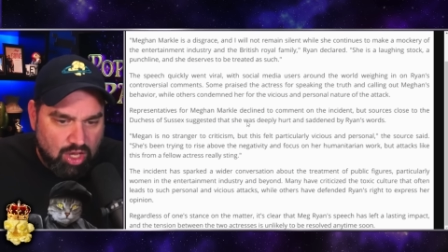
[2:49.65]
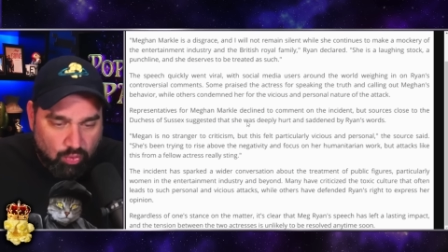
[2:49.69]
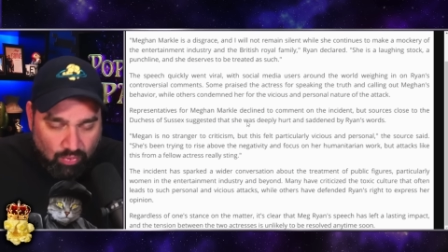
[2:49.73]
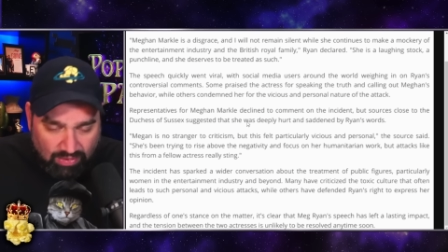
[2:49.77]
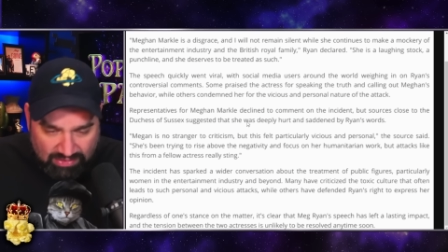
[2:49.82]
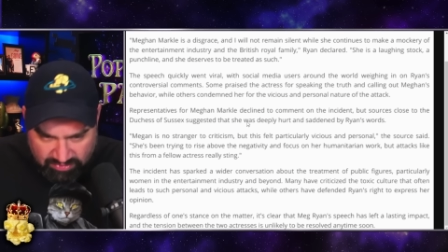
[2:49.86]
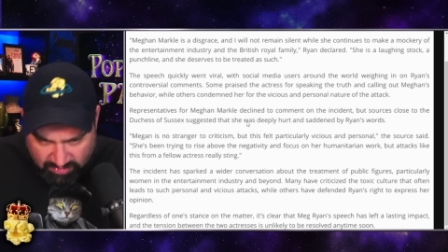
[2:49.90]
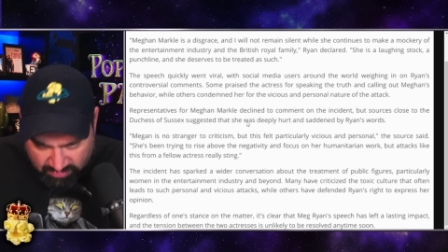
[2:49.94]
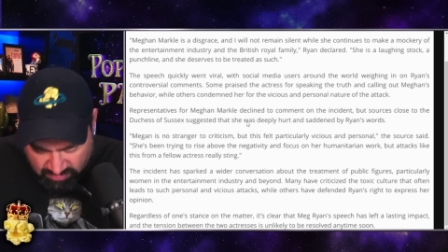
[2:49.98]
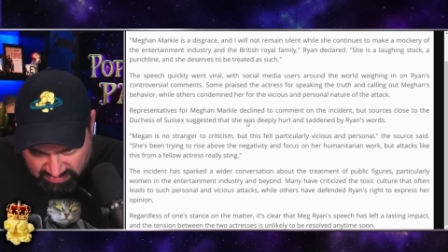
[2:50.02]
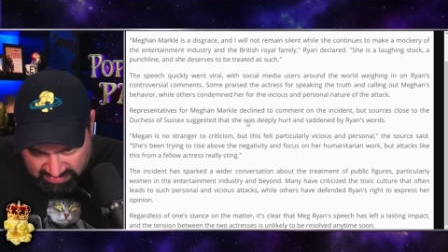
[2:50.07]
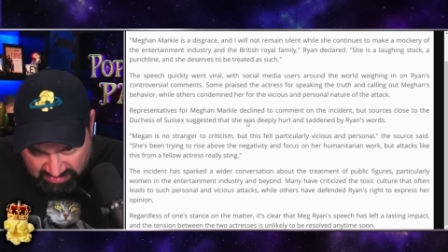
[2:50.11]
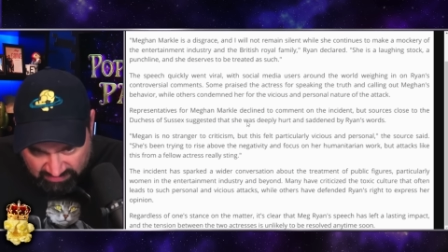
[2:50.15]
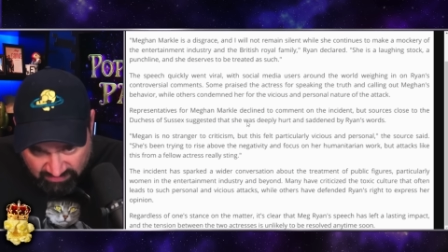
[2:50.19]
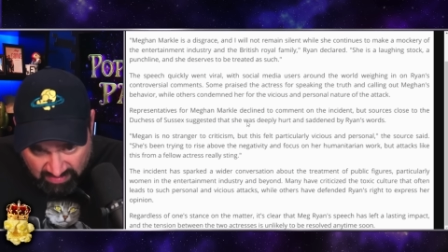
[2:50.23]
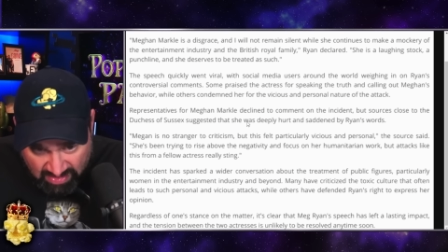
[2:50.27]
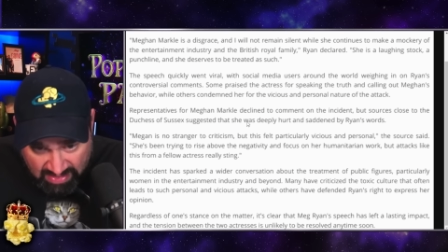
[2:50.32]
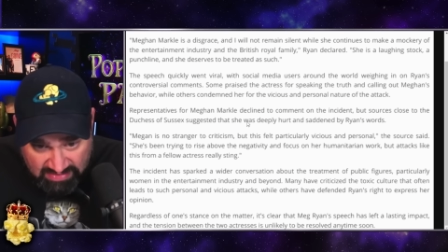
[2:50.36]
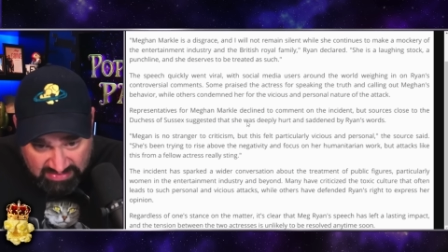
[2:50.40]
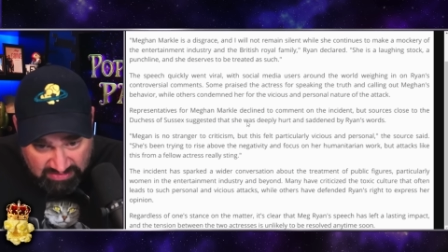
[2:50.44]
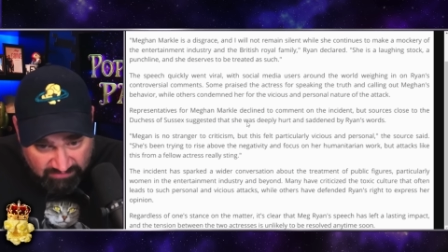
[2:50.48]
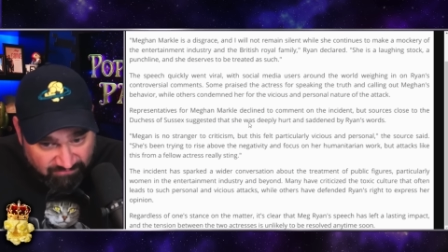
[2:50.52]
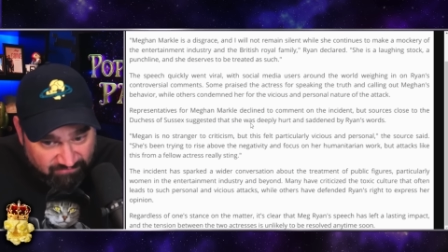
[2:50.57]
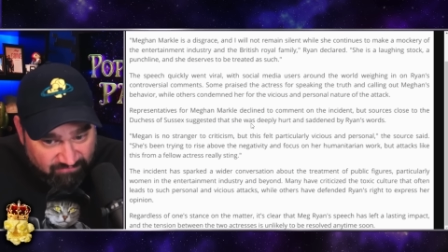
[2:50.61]
while others have
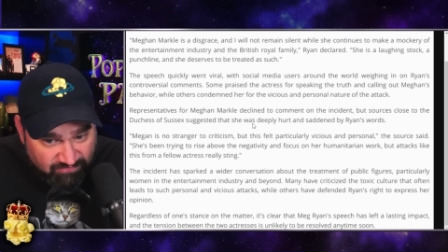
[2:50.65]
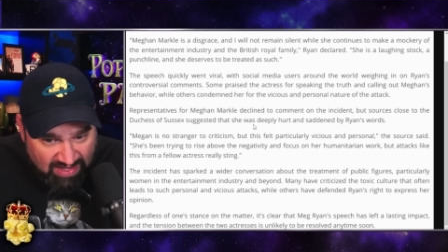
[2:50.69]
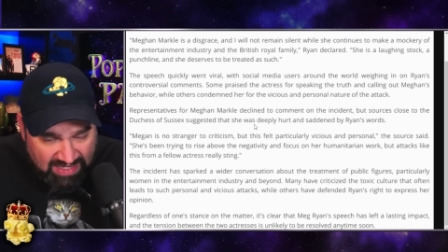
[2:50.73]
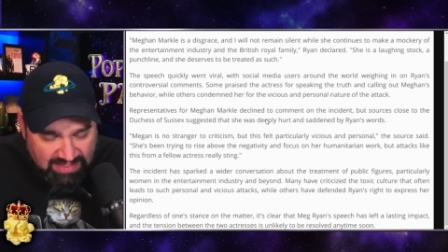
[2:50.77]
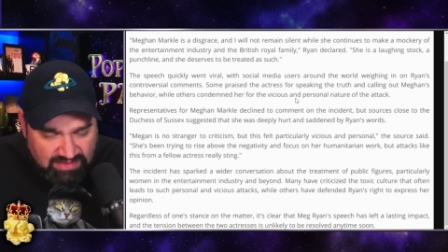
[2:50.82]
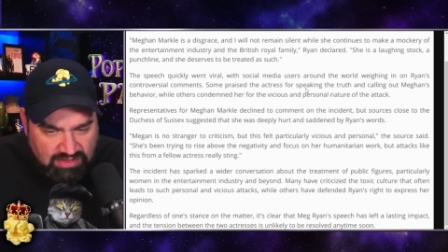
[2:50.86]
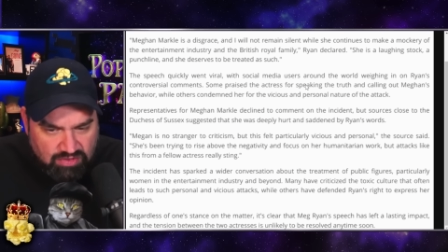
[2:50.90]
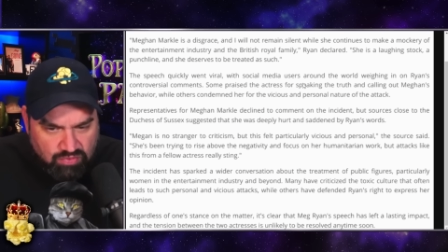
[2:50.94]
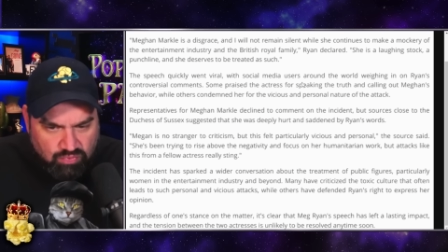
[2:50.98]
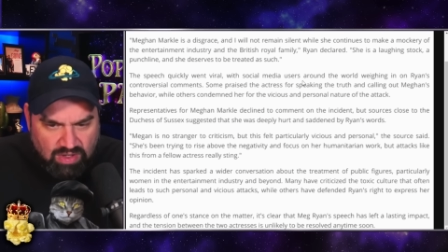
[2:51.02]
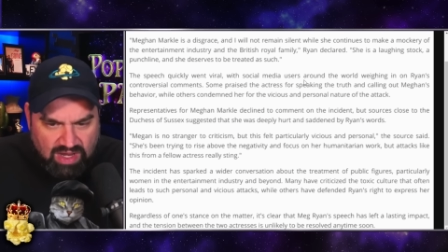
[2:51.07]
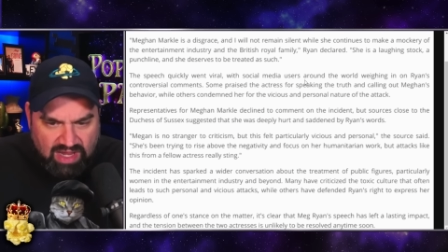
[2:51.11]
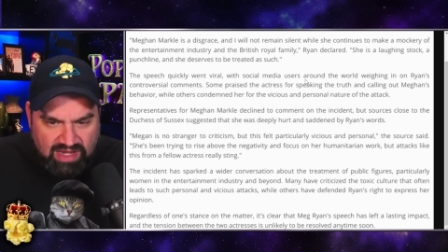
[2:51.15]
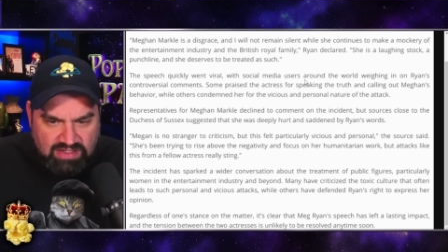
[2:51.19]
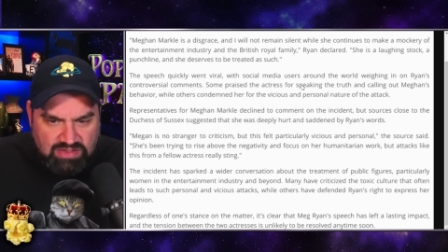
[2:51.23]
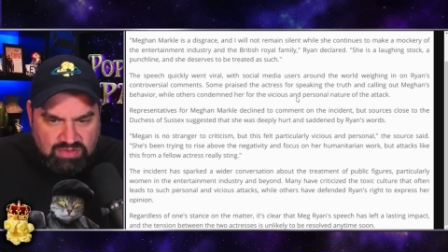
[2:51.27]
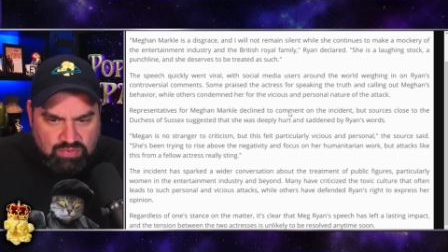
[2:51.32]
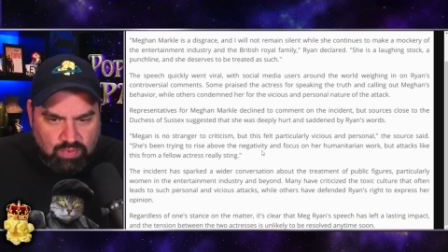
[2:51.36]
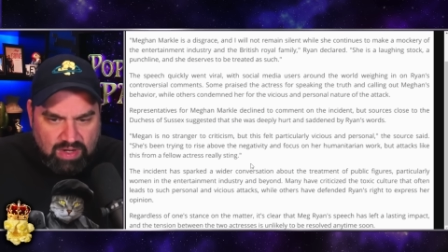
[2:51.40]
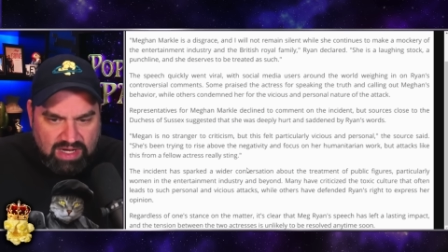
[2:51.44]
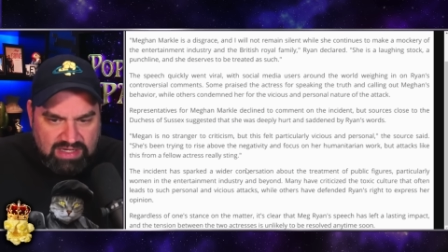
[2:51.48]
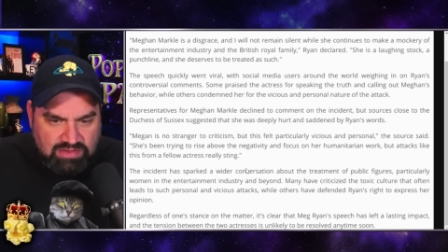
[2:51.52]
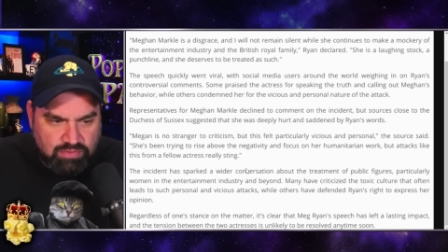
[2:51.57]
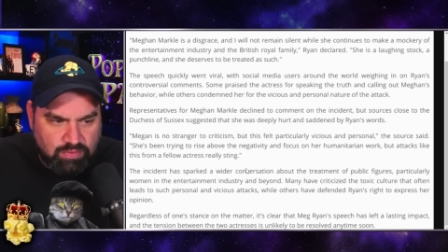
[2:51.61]
defended
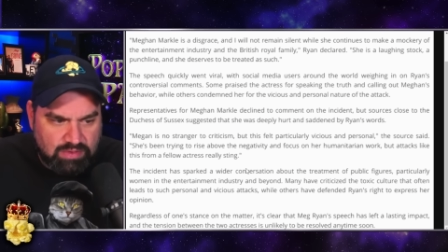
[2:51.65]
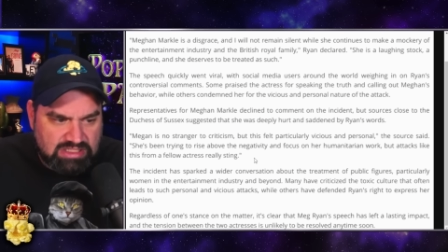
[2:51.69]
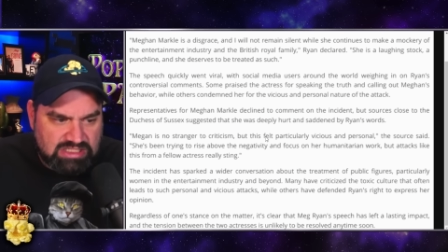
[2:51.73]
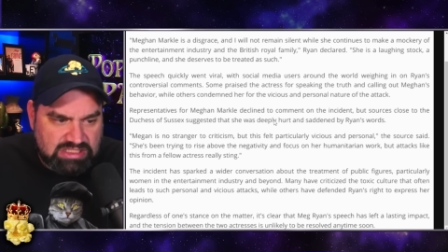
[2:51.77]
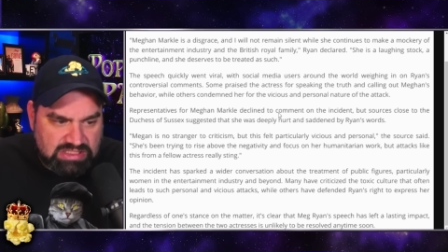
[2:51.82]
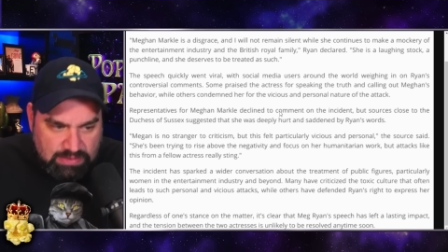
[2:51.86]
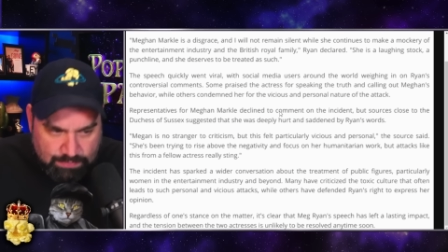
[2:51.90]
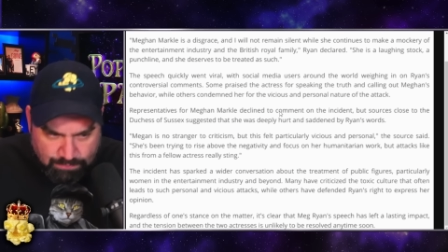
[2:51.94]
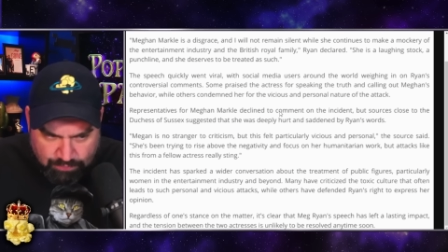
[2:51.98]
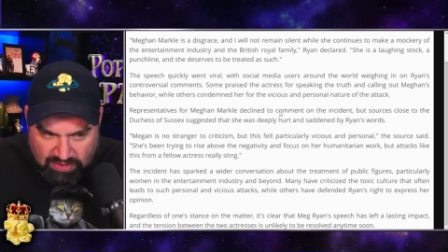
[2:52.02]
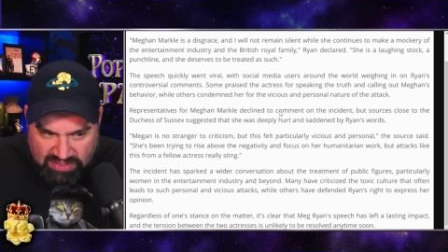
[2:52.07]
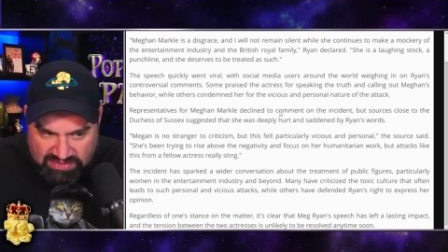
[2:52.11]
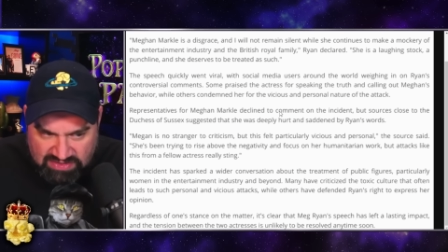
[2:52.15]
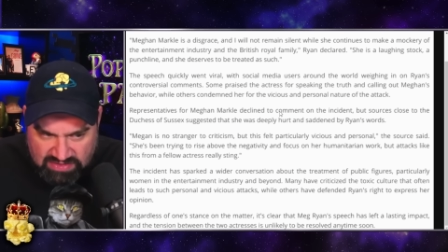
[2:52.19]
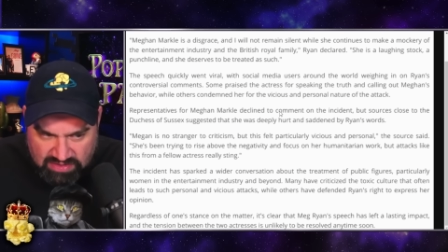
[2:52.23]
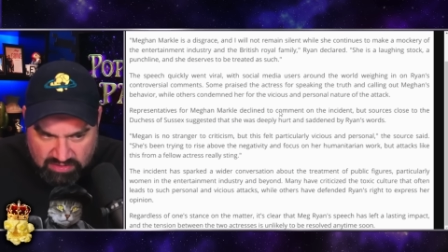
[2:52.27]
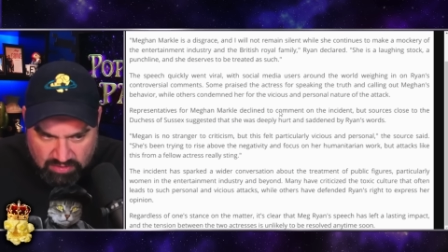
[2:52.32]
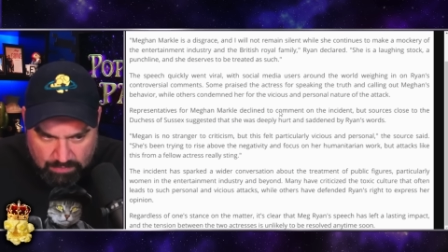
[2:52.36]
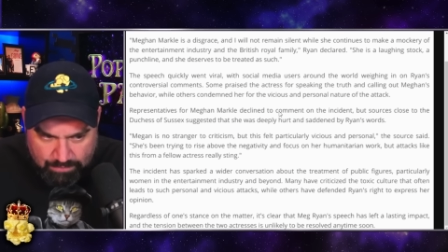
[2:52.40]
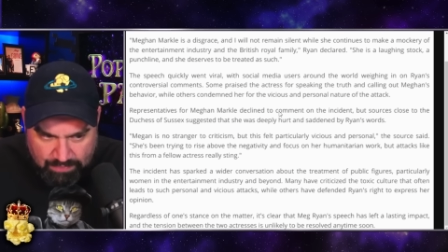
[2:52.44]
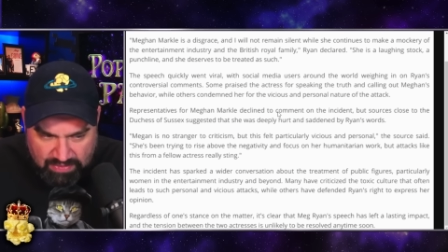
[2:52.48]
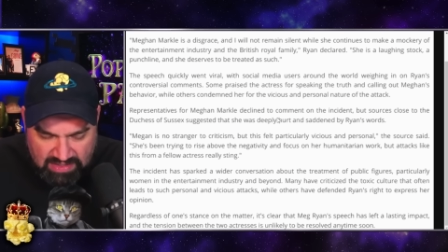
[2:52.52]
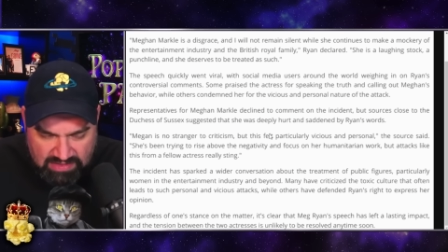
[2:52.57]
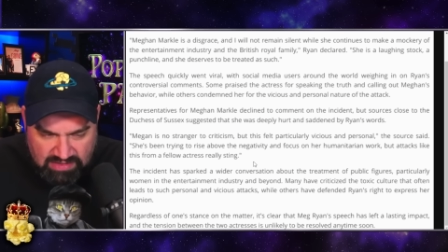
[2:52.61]
Ryan's right to express
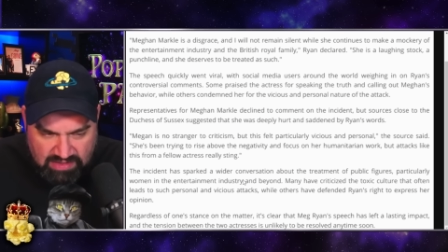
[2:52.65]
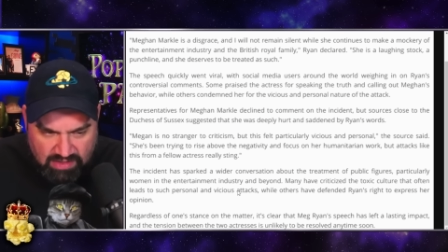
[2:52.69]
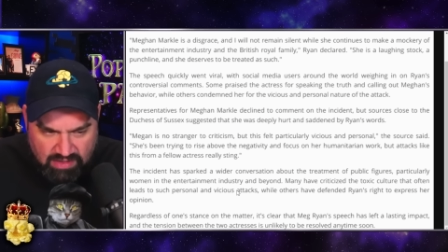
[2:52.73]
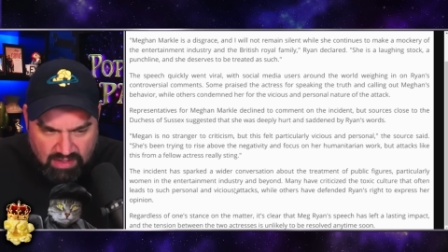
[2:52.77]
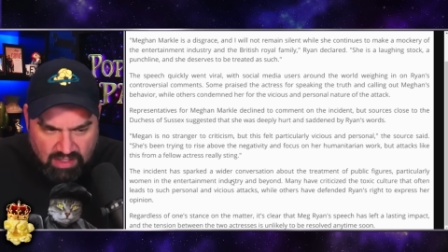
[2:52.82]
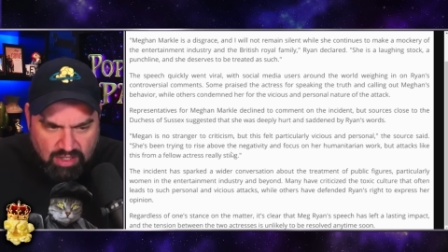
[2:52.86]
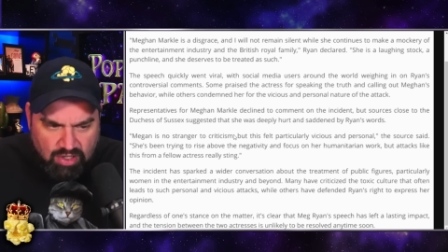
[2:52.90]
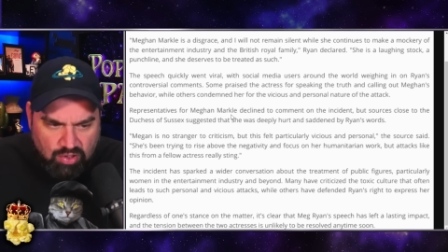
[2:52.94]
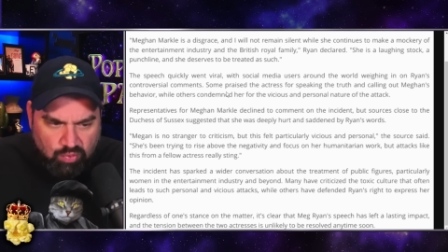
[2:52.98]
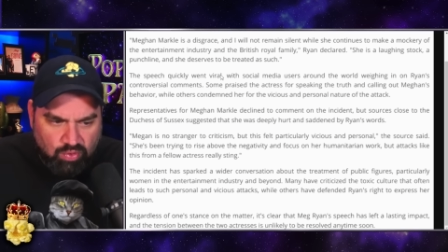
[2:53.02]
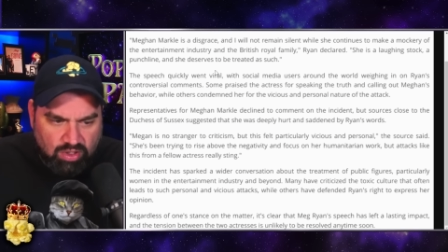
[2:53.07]
their opinion.